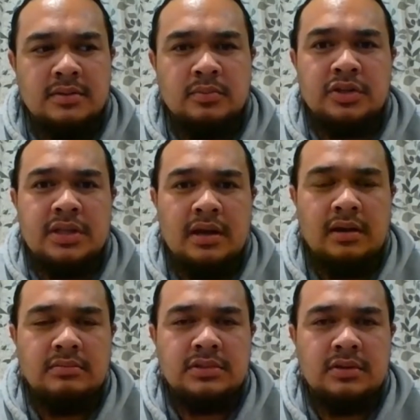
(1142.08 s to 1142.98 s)
worked
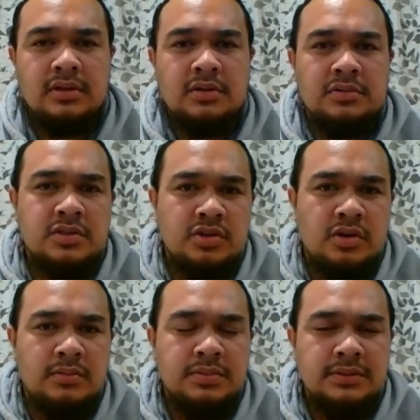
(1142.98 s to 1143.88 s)
out, so I got the
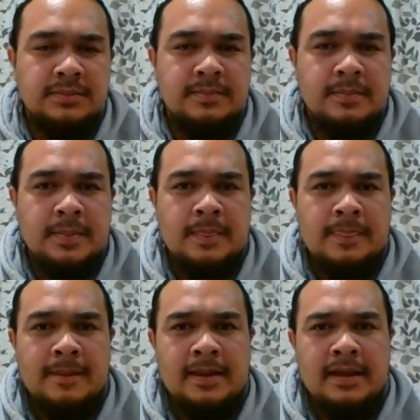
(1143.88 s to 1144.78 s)
job.
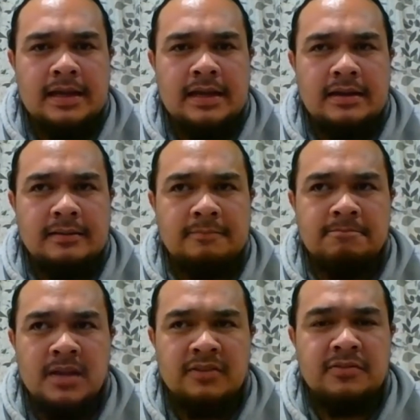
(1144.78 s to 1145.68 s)

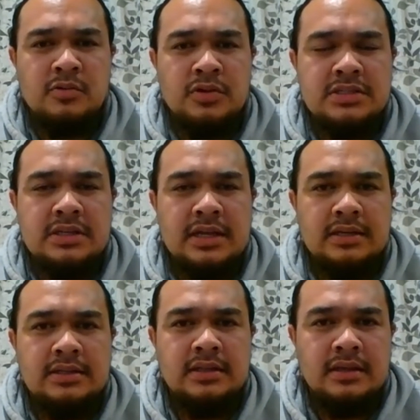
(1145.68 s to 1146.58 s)
A few years later
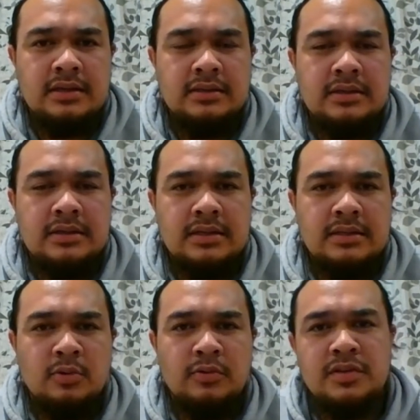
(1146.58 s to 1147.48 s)
in there, I
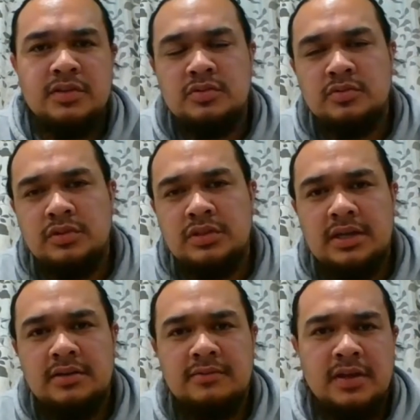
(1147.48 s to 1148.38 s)
moved into the
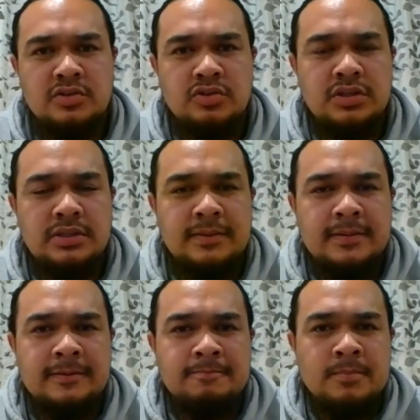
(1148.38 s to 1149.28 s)
other factory,
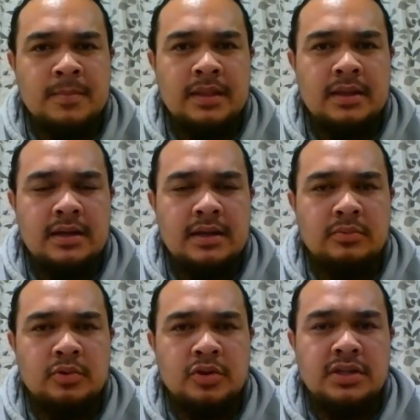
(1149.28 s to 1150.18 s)

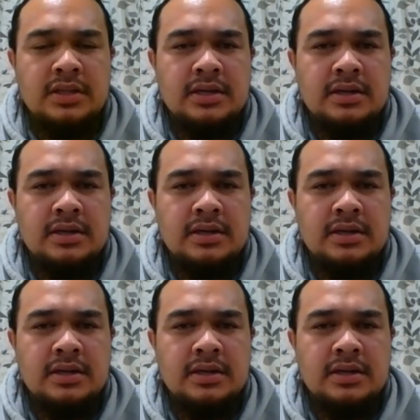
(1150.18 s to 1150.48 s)
working there